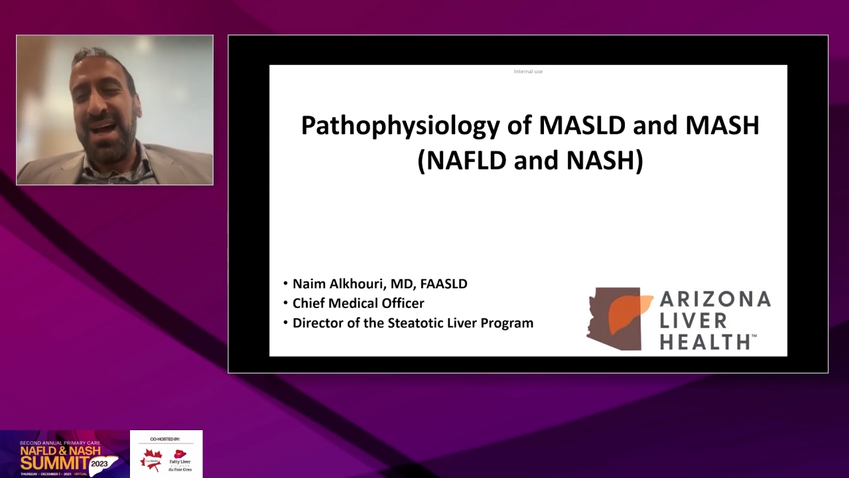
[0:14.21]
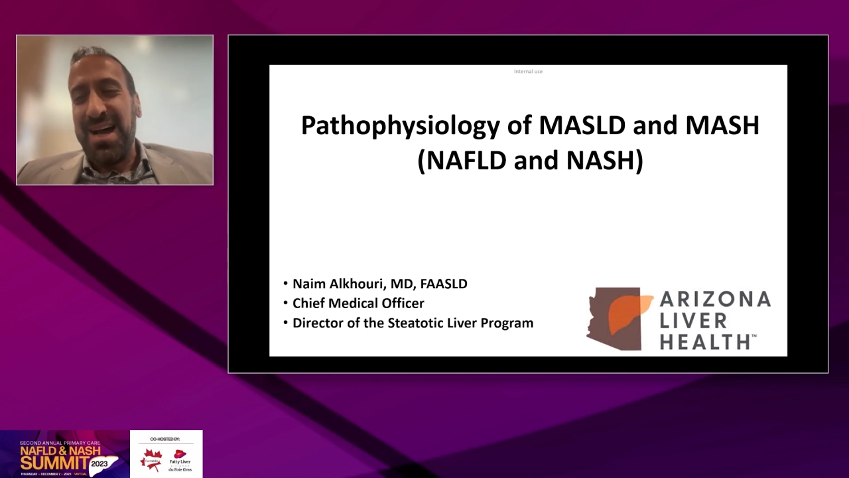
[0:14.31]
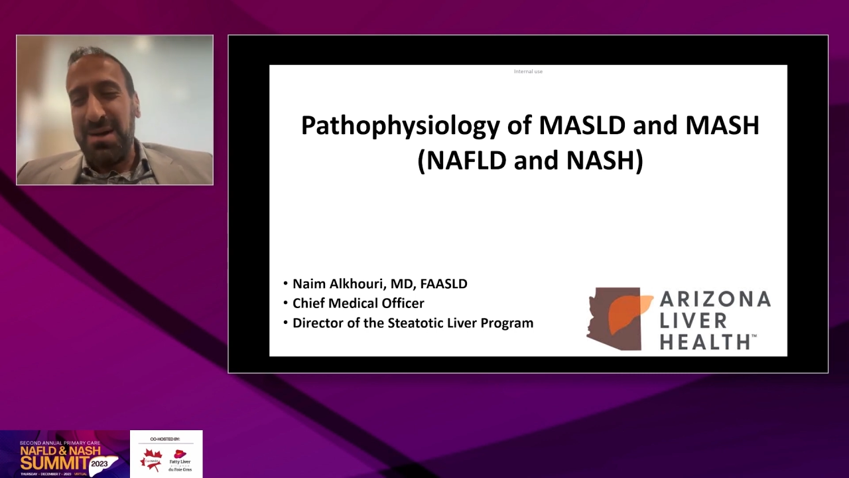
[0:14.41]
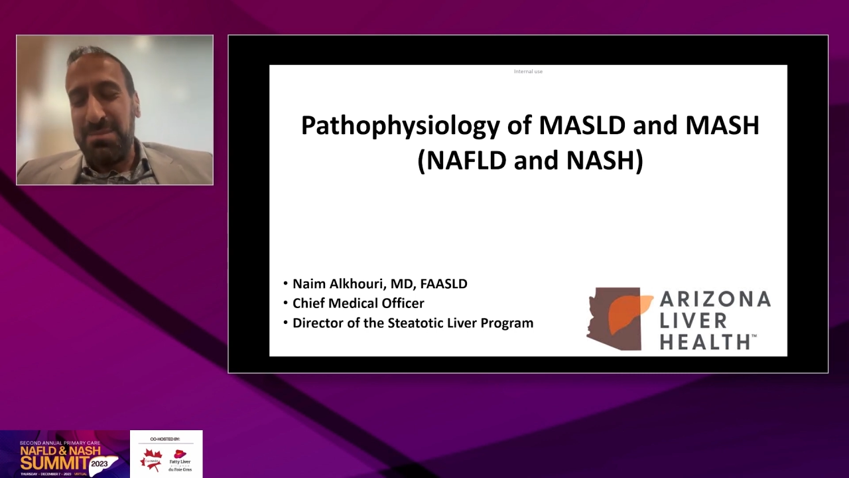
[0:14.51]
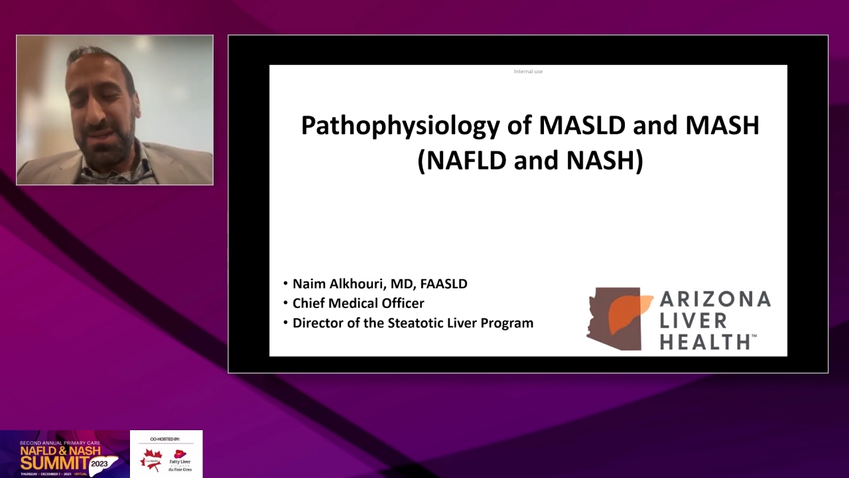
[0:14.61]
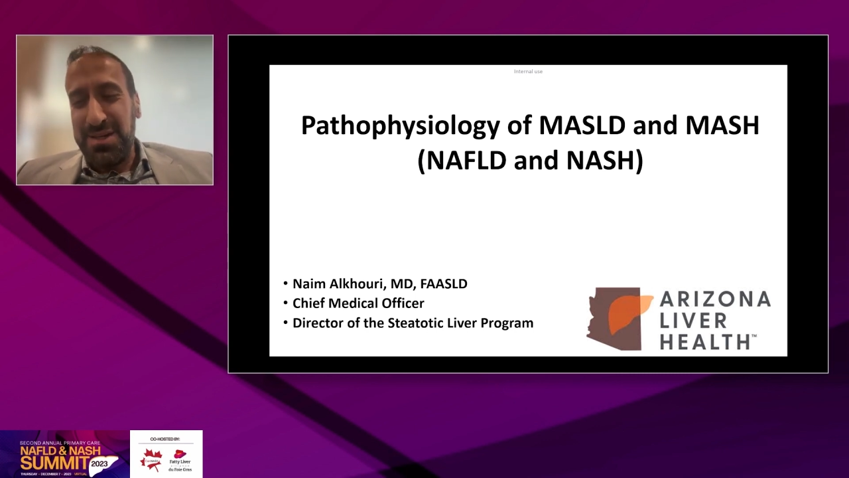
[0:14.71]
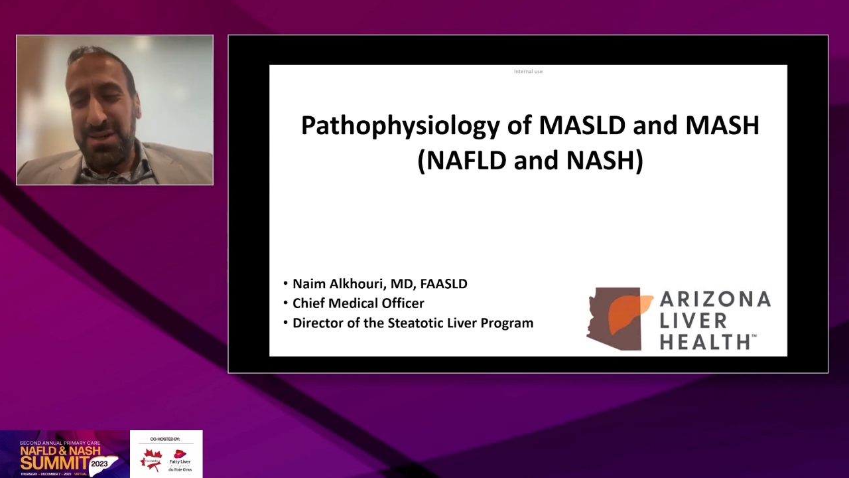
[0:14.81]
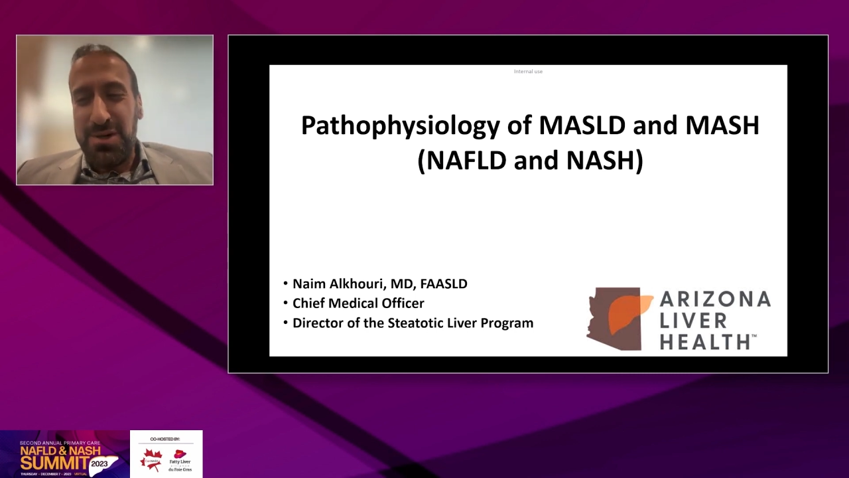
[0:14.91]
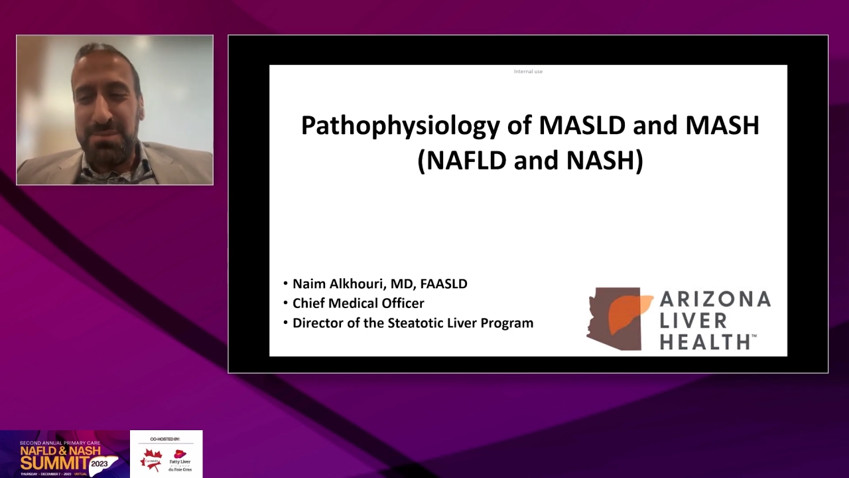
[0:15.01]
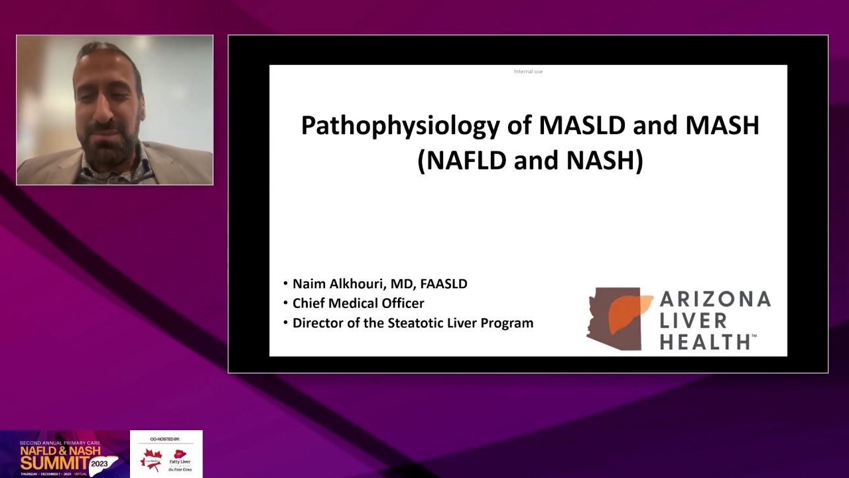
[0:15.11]
But you
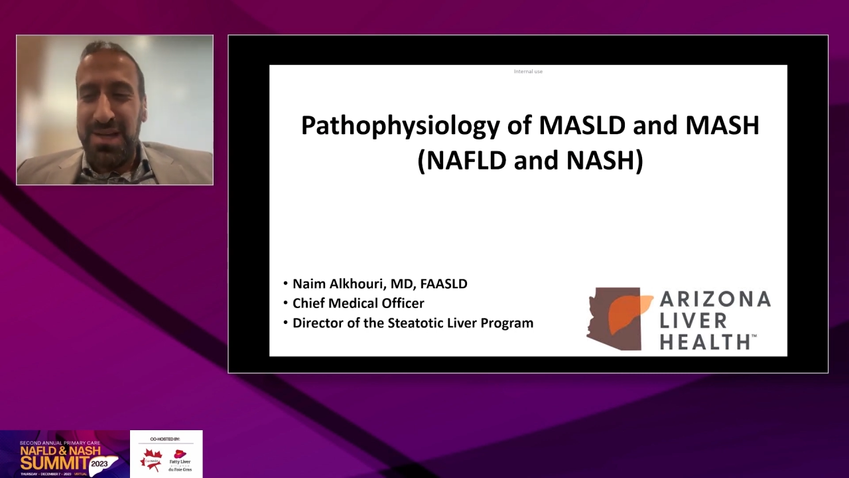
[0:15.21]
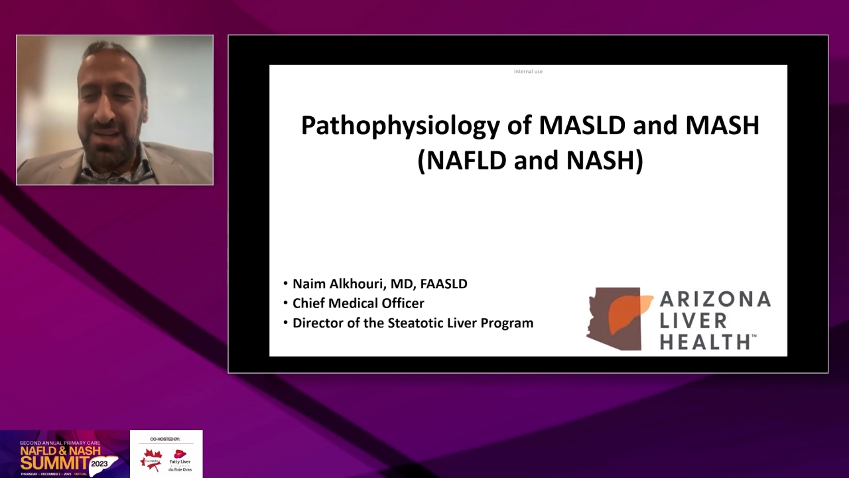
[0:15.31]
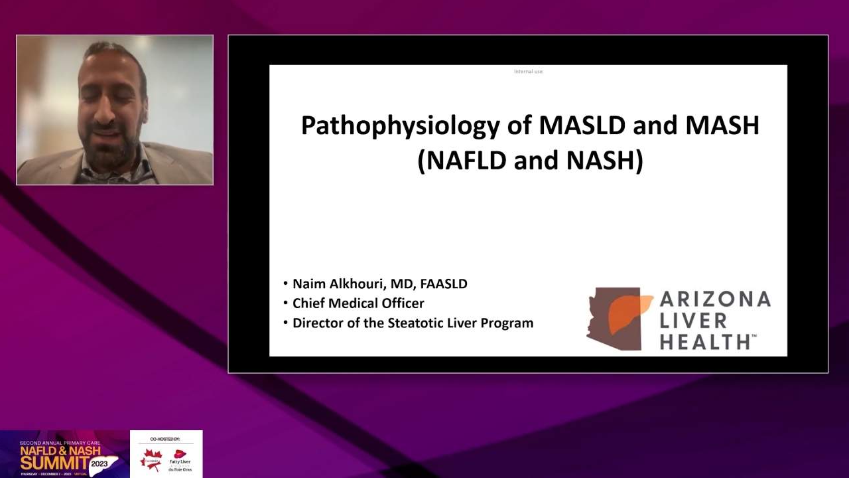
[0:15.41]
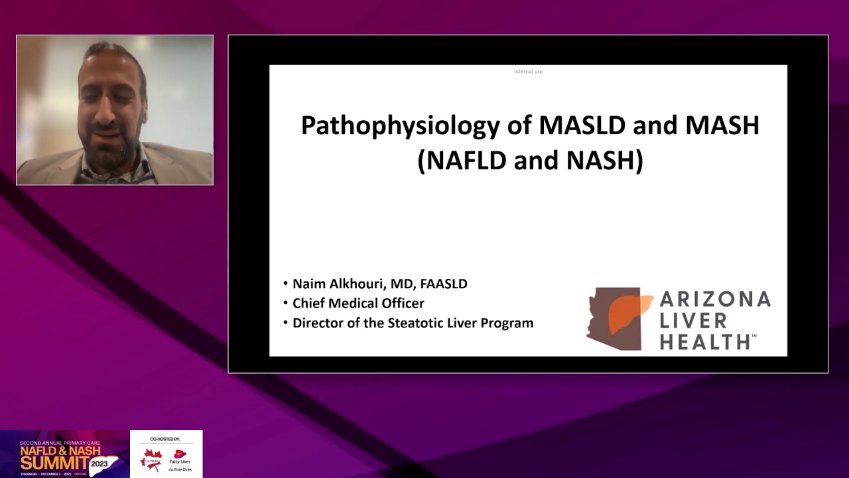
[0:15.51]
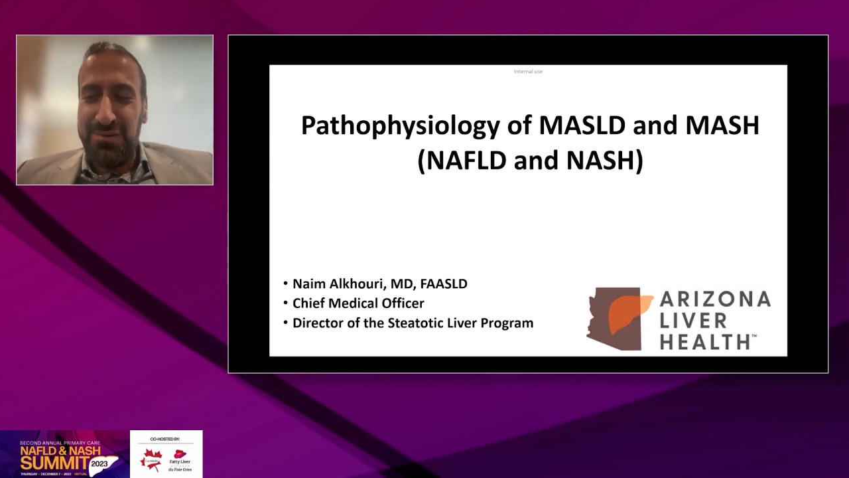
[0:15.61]
know, when my